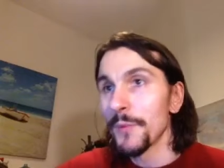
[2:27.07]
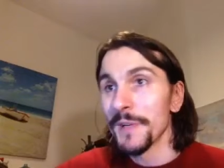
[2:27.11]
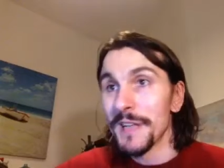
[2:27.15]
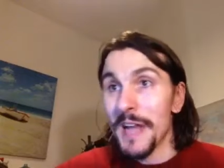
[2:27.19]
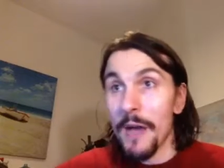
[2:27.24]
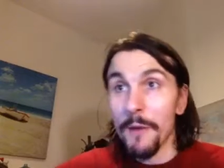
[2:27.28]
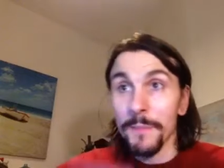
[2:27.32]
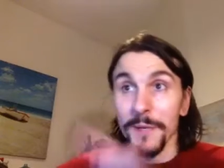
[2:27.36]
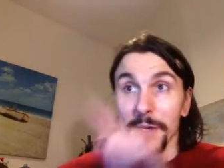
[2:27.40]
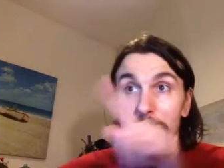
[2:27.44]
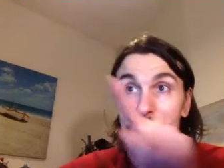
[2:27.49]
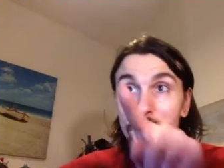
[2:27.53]
Well,
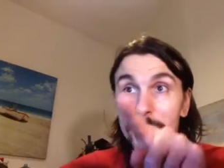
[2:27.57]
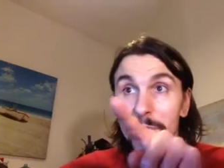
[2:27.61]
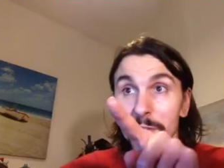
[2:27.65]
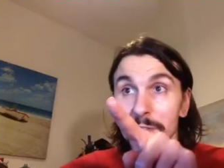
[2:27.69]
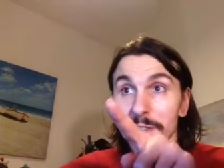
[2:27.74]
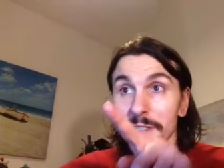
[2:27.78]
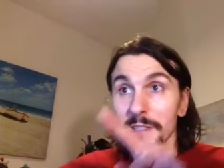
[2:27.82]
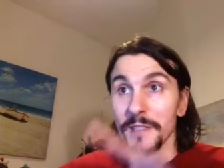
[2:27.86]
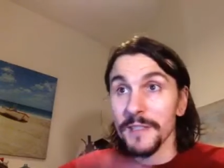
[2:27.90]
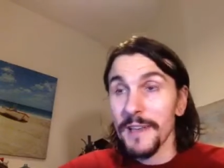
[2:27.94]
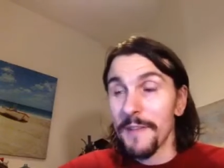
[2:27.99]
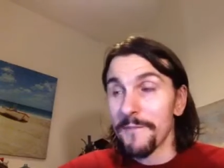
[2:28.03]
now I'm going
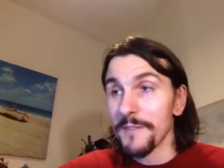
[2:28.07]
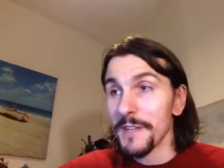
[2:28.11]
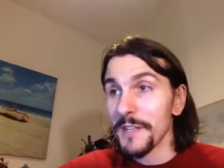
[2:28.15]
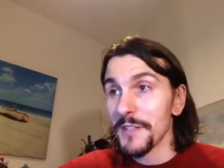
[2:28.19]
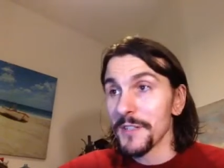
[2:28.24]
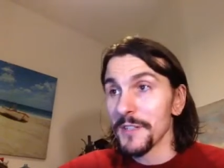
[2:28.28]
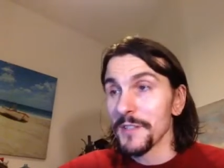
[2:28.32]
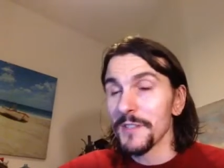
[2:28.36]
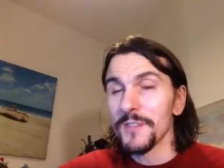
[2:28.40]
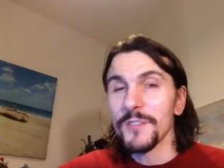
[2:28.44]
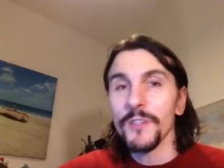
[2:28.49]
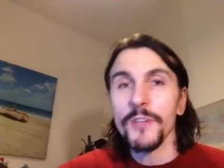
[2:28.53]
across to the
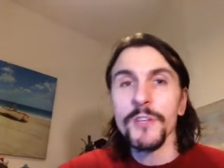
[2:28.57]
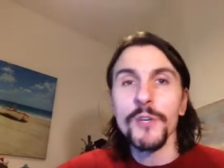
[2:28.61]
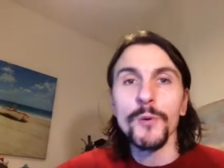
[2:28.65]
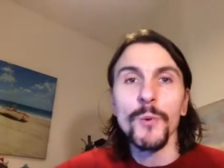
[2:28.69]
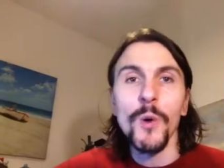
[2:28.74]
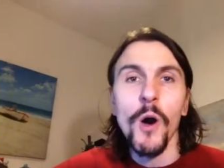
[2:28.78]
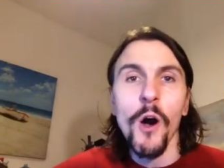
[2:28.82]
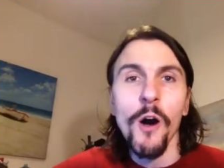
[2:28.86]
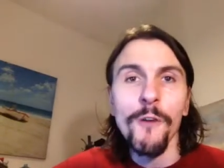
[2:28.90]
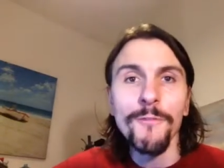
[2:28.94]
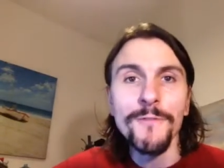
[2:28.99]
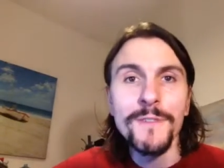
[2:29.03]
definition. So
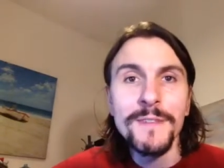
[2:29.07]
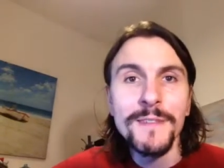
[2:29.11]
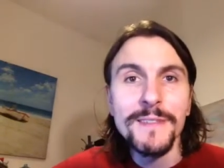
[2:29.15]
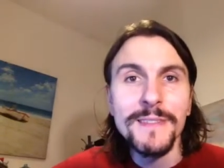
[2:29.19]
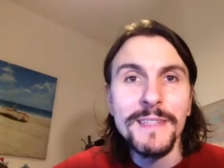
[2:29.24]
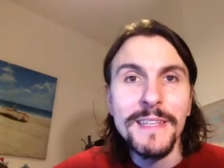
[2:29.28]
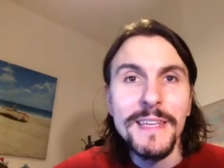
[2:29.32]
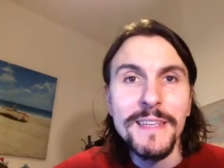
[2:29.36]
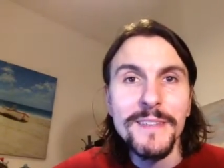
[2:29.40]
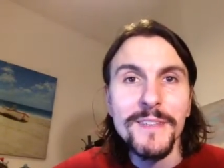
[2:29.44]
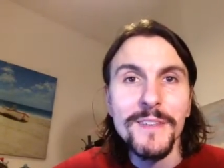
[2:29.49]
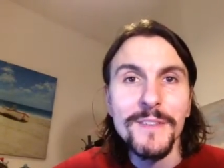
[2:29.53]
you'll often
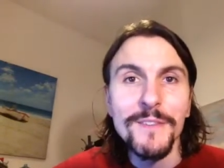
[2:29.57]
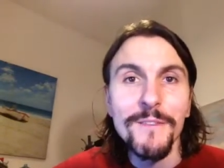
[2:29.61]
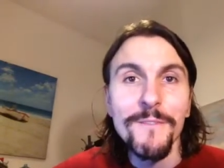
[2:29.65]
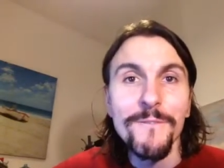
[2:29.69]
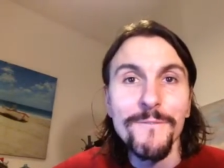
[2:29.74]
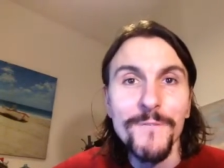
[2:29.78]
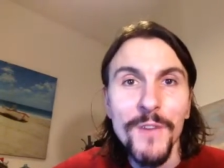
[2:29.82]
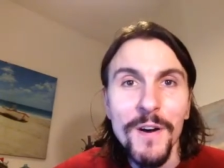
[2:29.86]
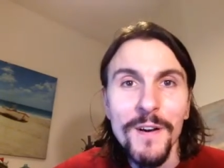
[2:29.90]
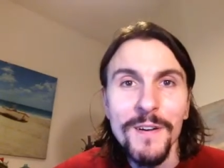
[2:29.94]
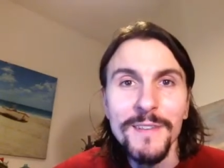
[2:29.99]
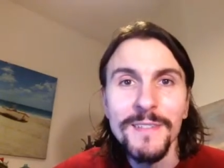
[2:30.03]
see that the
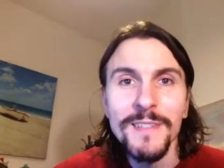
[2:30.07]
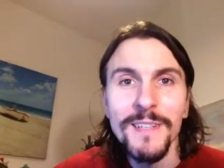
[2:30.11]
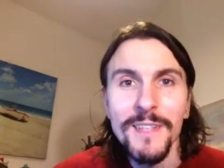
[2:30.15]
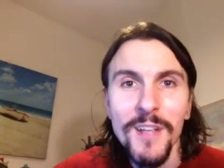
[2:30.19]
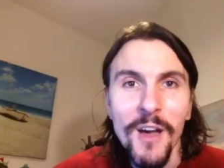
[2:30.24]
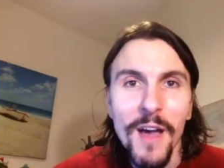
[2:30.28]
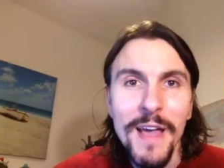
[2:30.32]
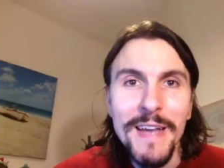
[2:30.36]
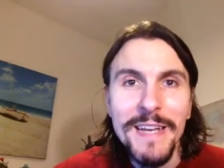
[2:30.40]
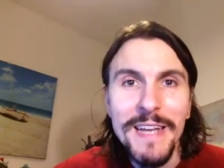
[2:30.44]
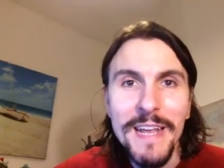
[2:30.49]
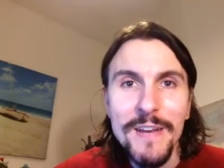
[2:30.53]
first
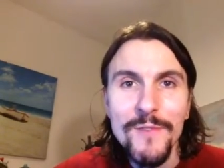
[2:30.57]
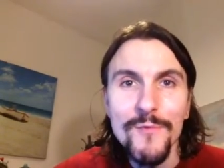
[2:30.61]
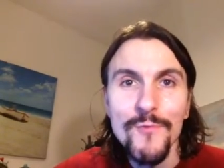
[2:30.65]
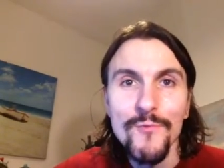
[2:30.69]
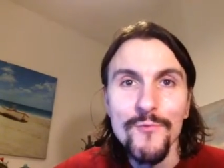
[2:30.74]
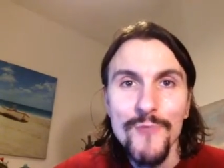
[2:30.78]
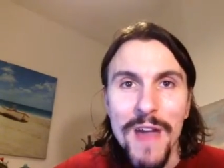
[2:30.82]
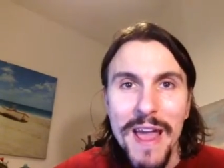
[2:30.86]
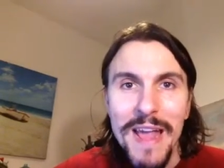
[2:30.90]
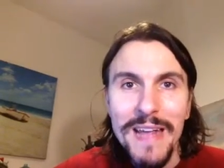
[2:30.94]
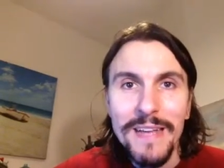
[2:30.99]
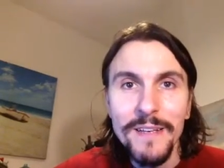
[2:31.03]
line
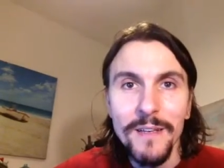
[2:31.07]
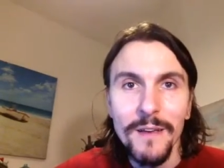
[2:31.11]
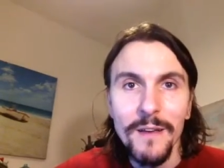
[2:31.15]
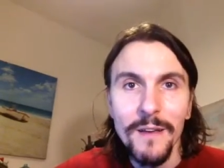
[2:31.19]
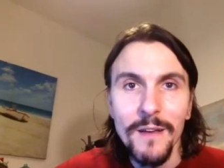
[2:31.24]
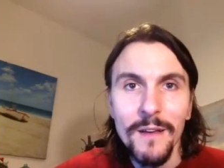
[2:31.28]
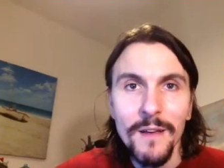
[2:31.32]
in red